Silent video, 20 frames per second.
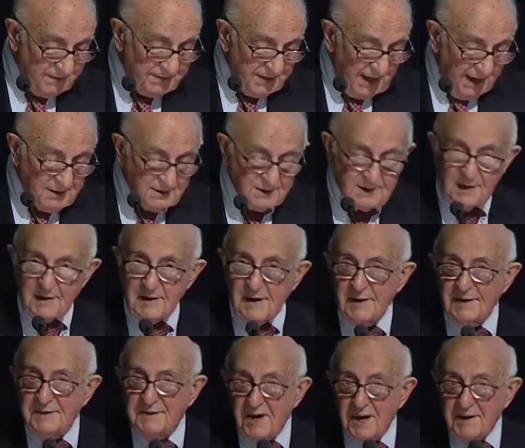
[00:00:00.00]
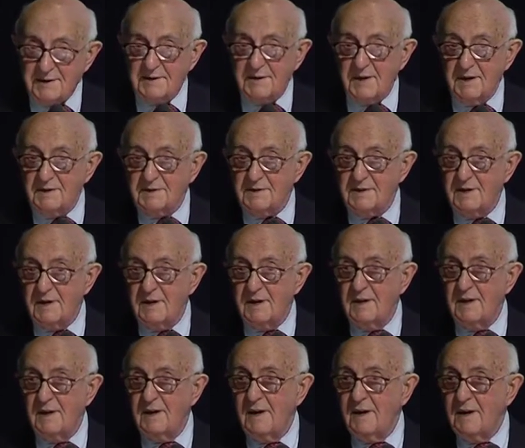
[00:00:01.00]
neither justice
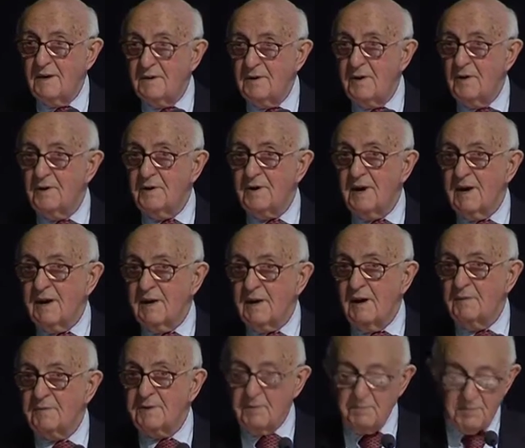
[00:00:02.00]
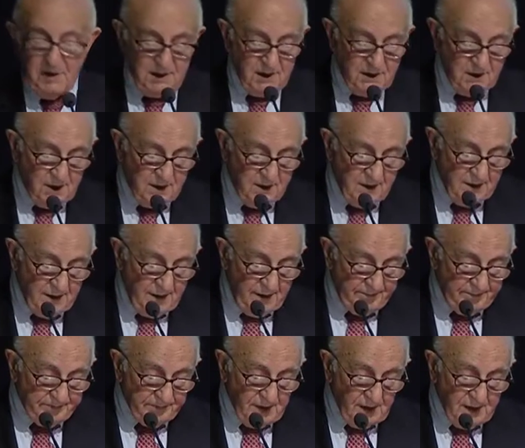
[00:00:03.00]
nor accountability.
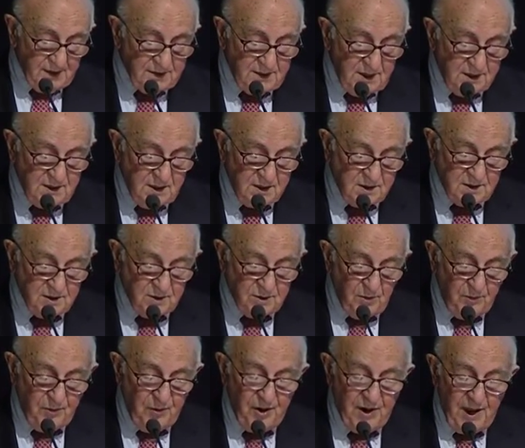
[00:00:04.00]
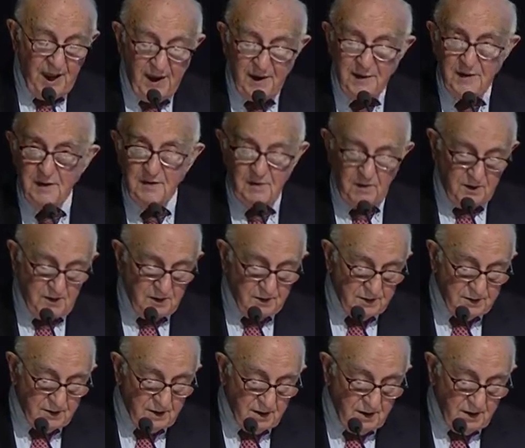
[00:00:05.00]
This is true for any
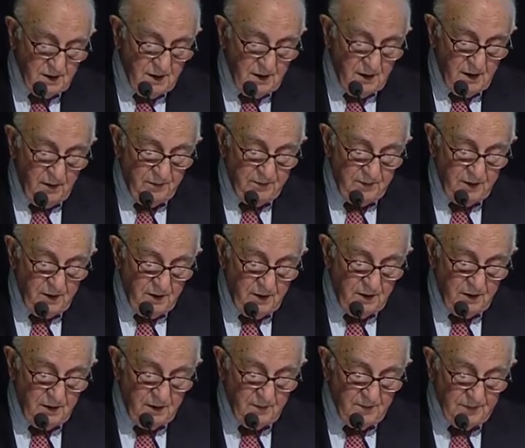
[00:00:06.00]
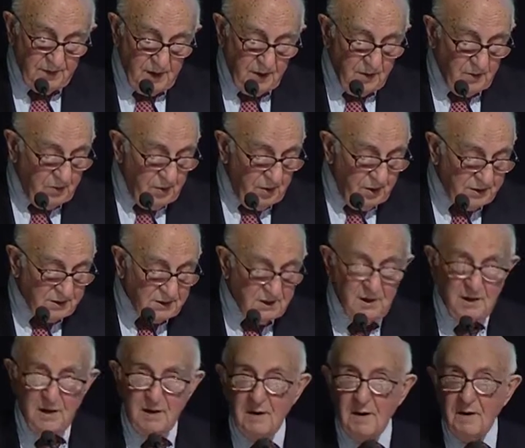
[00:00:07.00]
court of law
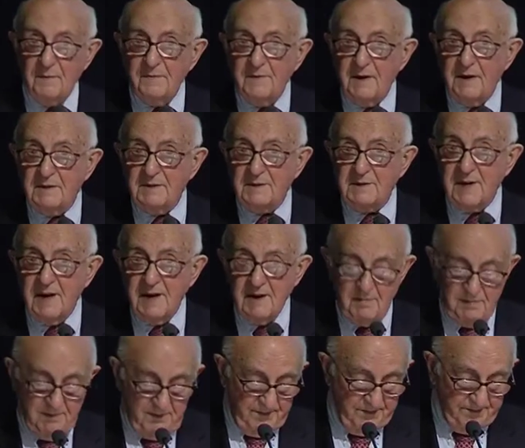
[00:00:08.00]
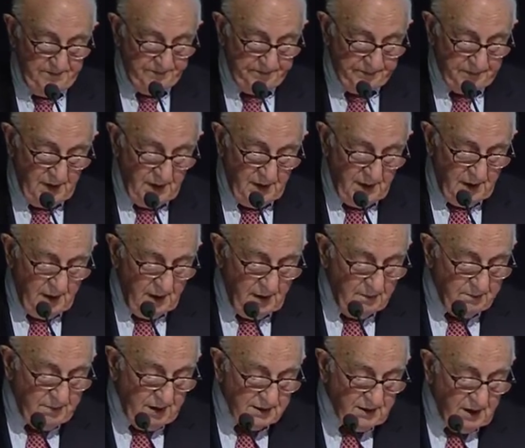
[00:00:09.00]
worthy of its name.
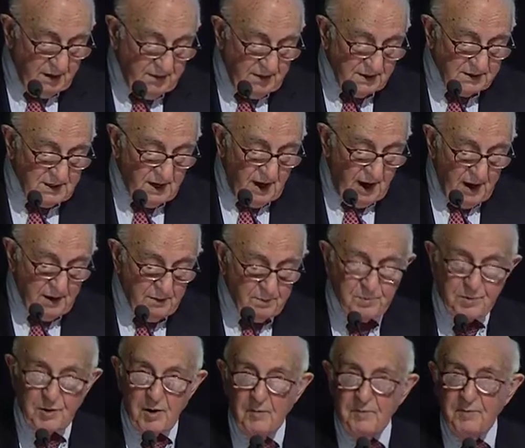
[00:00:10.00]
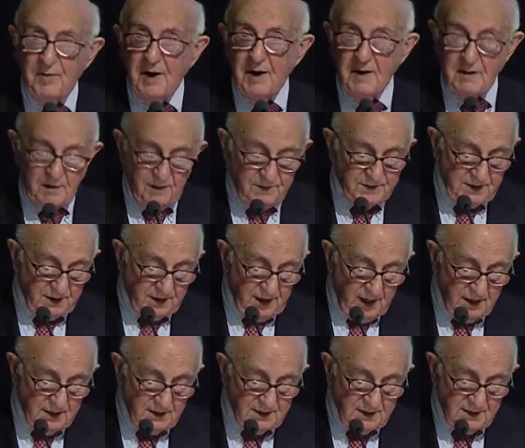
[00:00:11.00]
But given the high profile of the
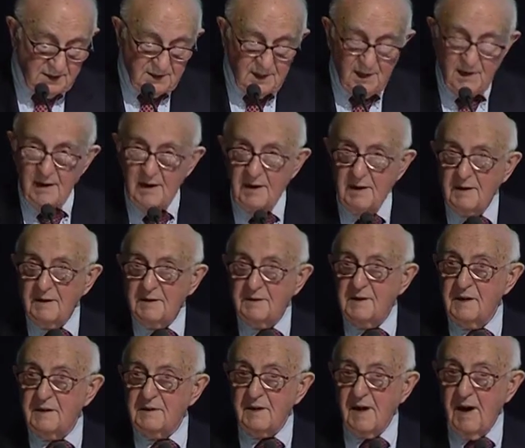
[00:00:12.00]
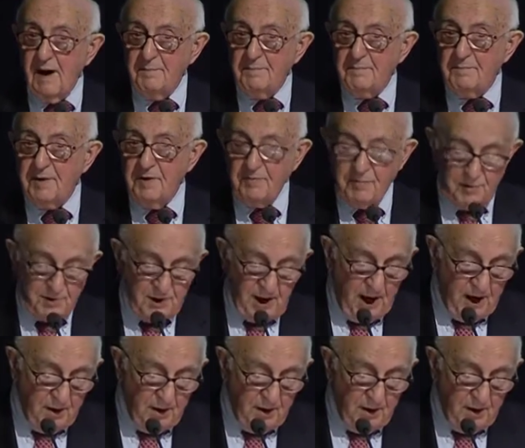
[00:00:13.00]
cases that come before